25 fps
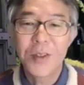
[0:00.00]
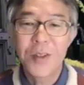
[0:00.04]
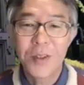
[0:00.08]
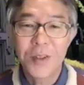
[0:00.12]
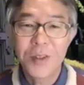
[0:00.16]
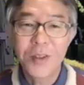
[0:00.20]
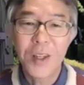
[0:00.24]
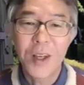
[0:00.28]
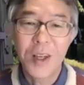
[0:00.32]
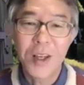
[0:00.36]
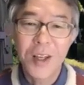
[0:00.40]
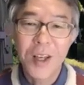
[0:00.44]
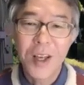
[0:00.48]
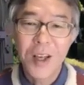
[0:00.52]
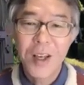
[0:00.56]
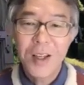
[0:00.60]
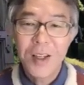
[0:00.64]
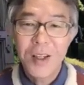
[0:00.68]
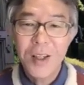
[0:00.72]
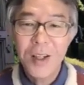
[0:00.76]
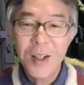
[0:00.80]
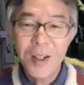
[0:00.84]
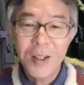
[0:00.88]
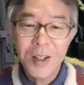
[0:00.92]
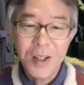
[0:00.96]
Okay,
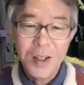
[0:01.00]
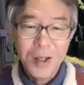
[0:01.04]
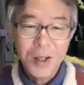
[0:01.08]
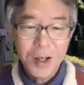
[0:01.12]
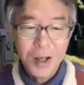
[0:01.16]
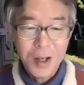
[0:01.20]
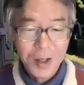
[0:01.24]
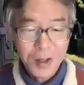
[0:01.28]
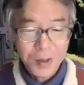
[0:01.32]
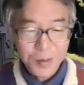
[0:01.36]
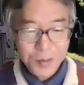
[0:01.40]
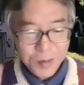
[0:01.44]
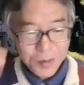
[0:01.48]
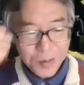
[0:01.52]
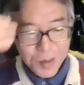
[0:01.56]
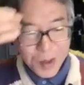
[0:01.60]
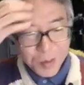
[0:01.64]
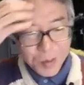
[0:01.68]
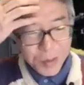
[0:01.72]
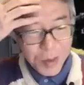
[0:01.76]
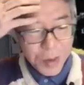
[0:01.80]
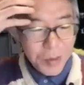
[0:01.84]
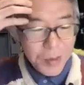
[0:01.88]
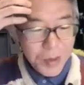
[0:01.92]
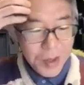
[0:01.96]
yeah,
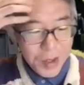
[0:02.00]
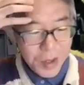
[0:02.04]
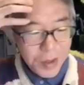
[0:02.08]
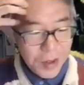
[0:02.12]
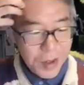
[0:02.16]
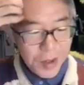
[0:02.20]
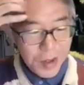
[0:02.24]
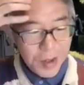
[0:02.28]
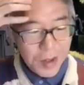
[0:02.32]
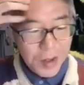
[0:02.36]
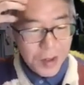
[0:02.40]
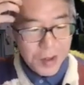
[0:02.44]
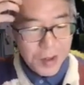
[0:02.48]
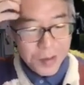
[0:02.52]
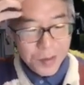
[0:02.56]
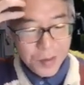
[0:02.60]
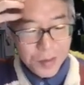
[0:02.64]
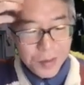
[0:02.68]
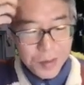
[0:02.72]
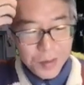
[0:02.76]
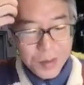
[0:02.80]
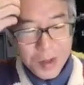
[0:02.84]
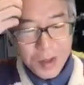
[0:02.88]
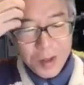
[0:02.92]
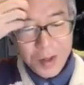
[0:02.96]
probably
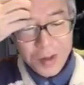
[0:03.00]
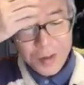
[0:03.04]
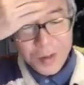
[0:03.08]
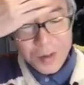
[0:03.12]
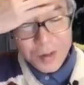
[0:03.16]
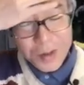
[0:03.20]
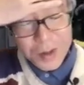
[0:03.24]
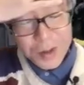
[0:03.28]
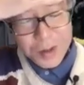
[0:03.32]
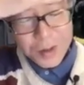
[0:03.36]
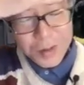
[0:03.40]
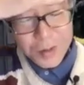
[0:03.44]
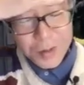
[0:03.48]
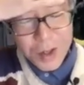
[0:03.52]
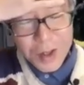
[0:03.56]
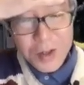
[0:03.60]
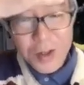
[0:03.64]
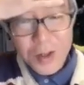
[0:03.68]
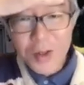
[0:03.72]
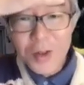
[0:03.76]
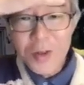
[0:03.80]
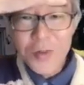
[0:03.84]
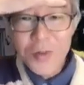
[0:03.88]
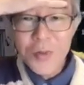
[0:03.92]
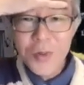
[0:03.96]
when
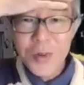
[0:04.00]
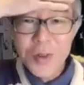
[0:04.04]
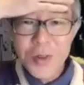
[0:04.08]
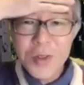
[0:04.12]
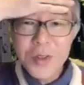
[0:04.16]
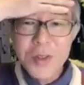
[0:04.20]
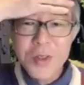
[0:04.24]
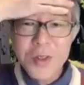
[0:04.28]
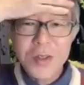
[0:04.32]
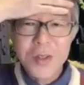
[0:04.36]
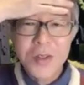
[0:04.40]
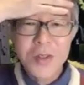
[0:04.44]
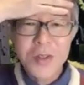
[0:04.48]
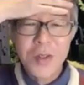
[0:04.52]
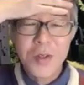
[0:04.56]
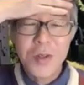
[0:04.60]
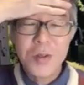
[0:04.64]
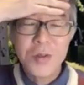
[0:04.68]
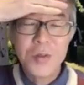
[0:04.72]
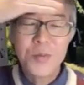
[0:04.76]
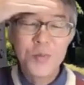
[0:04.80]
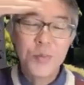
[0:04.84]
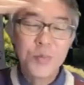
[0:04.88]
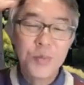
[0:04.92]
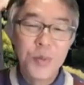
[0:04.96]
you first
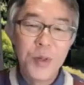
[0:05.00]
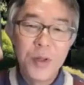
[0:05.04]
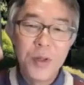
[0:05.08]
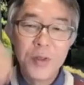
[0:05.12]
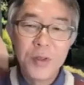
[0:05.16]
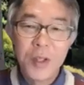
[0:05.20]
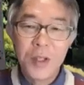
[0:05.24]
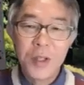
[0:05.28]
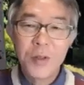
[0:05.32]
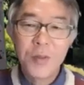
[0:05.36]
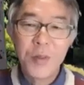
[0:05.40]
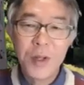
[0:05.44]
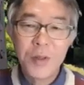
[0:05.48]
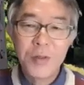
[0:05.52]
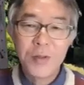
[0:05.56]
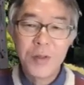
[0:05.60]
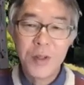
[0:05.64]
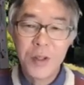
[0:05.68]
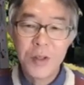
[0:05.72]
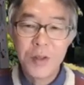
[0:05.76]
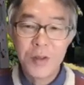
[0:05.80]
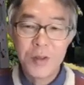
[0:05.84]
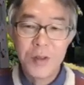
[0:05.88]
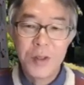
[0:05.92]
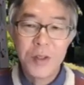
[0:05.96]
saw periodic boundary
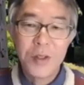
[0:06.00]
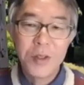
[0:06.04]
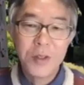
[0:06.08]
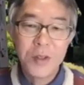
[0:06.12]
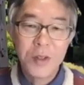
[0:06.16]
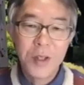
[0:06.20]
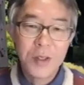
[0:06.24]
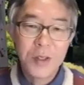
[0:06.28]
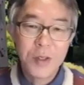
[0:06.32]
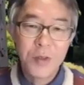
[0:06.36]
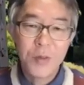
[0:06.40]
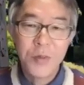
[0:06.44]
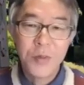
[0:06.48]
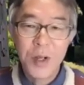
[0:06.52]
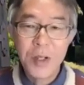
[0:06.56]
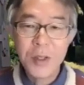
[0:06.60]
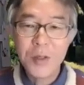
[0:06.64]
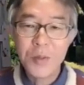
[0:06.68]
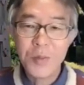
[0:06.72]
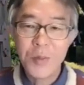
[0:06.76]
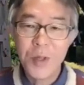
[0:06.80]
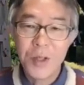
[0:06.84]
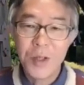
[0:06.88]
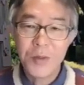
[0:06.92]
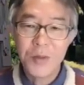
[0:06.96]
condition as a
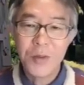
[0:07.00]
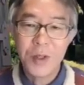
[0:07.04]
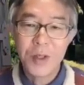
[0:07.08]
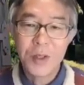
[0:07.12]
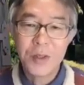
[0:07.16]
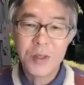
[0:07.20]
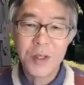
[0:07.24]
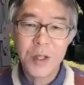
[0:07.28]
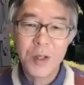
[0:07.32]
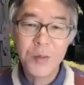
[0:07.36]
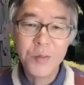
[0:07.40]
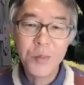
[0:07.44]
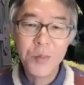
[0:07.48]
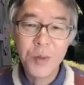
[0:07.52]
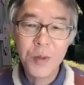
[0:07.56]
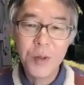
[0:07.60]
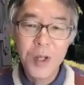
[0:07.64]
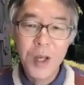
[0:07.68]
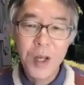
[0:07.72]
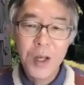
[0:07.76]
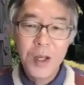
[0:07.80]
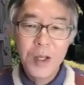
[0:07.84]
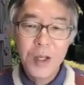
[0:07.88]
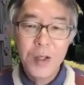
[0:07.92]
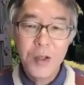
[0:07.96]
freshman, for example,
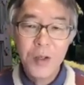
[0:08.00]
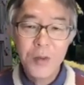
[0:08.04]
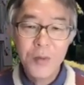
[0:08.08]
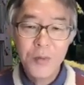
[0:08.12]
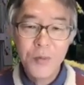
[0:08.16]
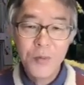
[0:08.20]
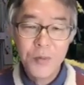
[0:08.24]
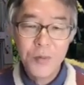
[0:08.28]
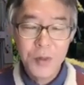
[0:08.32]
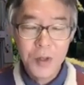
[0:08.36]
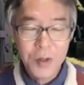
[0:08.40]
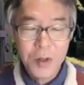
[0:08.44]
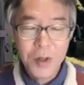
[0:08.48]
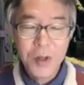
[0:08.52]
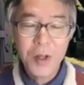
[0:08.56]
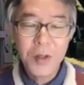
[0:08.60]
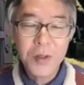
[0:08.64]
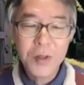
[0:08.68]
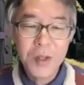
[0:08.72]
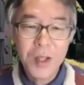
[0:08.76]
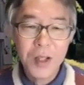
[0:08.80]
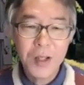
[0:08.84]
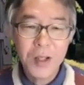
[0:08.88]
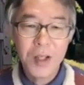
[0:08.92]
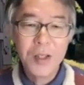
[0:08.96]
you thought
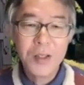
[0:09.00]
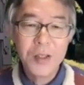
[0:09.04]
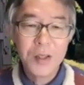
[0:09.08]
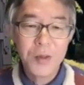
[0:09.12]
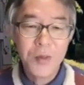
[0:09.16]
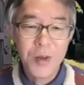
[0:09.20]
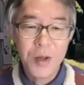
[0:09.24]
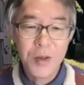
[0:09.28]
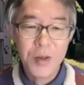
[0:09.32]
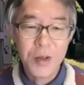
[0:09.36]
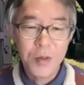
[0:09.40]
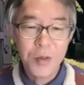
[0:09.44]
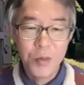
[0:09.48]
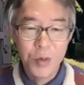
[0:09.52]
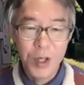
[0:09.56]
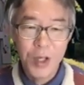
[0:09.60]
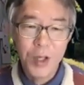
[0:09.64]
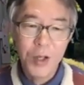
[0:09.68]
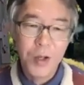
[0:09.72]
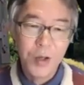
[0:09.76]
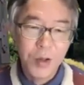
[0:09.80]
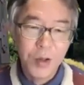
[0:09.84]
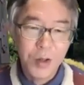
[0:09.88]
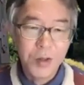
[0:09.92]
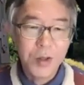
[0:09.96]
that it's a very
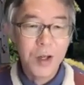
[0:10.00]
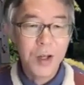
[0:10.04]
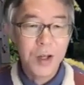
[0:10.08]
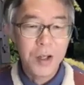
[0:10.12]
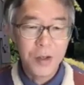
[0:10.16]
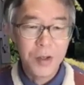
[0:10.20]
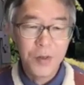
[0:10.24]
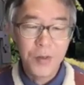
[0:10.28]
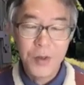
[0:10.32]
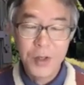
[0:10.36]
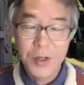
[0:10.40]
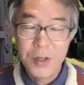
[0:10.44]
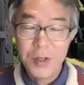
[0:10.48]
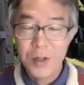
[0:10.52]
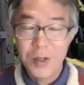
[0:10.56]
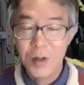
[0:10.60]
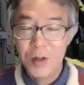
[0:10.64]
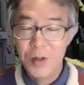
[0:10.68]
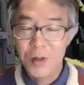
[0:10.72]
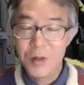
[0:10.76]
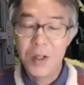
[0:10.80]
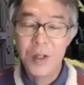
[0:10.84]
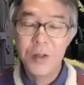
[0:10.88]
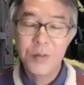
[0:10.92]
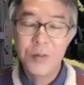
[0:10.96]
weird
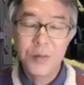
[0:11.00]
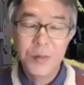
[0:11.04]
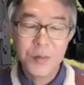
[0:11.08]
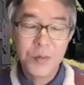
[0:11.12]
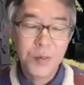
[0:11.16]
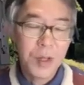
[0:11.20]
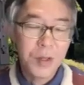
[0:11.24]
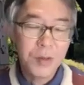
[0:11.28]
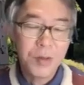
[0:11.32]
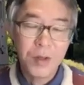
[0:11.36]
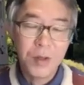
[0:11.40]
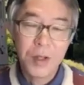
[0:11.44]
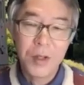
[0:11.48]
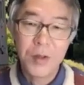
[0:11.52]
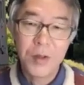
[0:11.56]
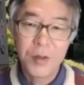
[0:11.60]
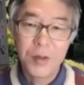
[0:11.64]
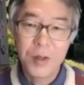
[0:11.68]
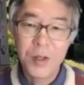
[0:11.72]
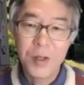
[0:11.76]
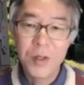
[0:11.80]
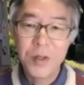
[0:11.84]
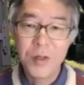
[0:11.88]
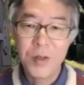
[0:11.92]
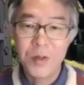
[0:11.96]
artificial boundary
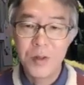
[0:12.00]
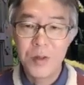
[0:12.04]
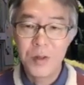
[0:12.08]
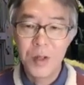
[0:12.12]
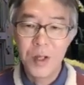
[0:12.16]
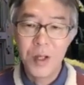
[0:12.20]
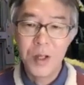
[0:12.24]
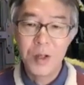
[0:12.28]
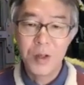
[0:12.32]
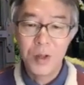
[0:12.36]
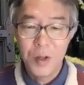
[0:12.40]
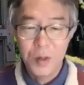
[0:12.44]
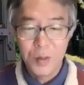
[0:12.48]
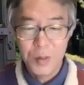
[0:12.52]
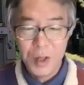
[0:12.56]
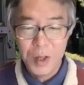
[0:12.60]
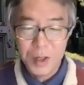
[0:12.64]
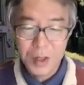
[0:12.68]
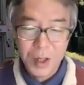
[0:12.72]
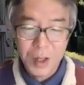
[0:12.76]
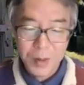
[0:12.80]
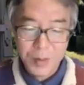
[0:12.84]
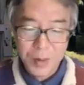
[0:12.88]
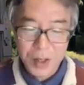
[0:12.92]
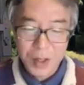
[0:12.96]
condition, and you might
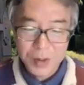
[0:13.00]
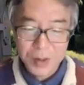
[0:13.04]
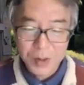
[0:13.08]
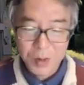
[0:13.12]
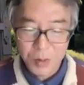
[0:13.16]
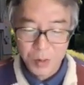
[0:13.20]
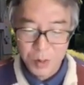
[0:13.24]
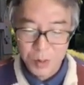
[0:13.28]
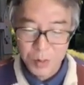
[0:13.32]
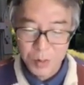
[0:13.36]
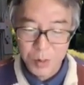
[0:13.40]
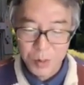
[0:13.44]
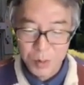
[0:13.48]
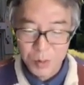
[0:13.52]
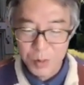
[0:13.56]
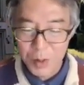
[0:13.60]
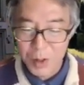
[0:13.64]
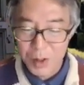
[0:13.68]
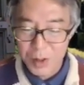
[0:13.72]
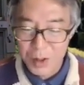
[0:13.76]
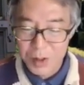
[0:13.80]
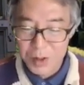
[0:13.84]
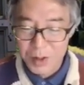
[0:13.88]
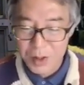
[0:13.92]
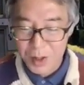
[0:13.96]
have asked, well,
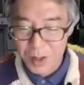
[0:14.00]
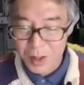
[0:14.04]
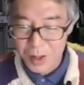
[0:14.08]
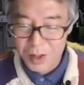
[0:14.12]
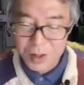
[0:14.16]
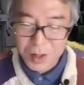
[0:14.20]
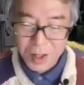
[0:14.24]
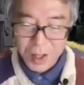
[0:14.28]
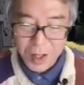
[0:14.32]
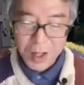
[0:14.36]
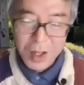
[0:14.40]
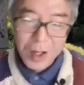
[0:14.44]
what is this?